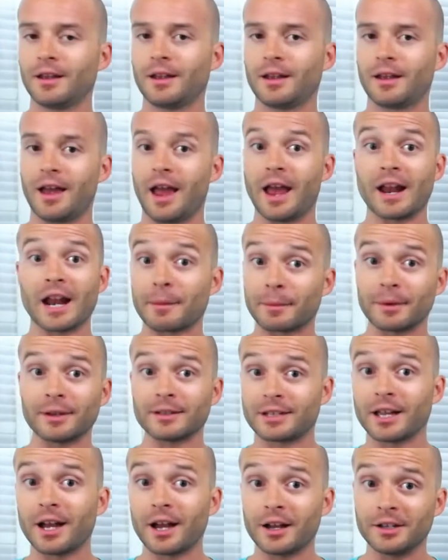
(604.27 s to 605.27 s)
and I'm going
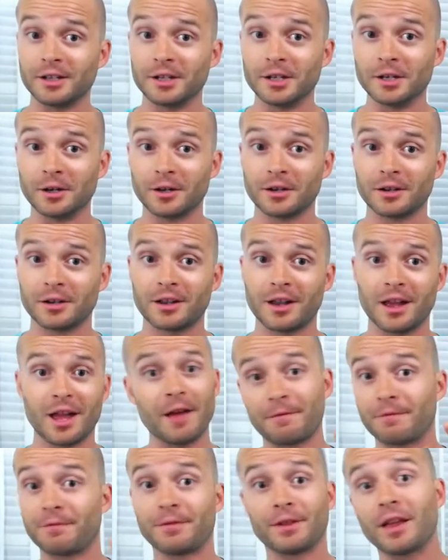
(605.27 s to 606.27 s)
to tell you
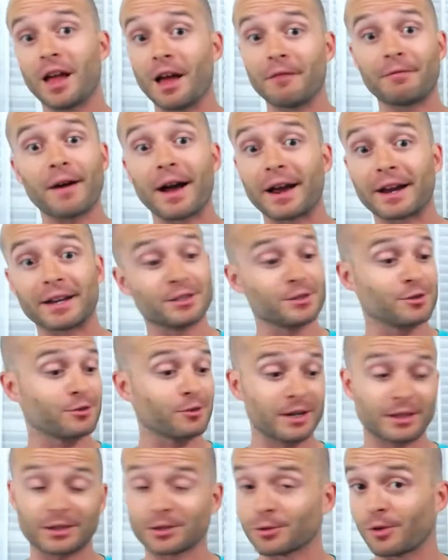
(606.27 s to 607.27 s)
if I can
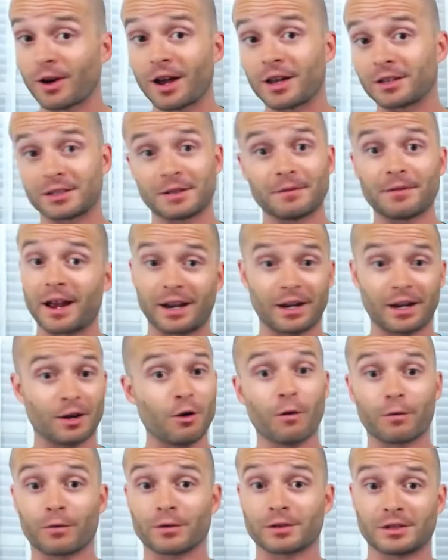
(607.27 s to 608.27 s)
drink the rest, if I could
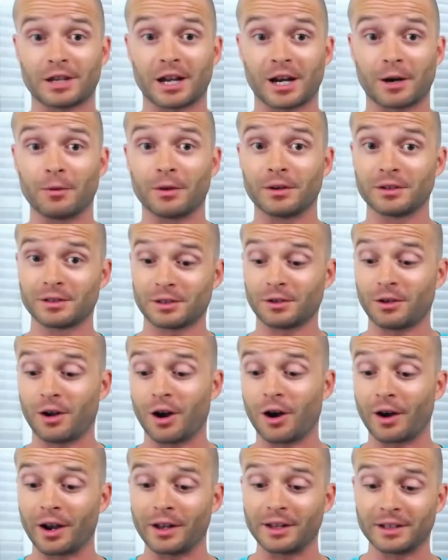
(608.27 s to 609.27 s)
go for a second one. So,
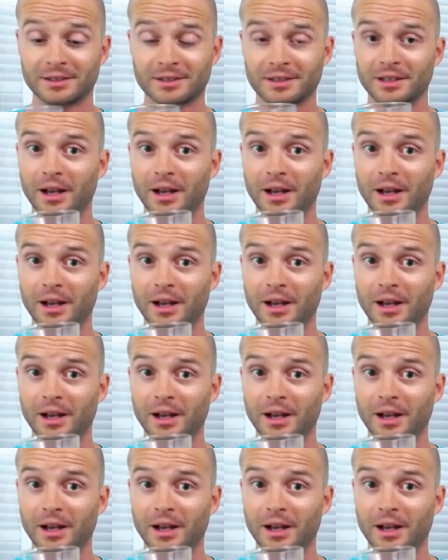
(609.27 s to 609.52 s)
all right, let's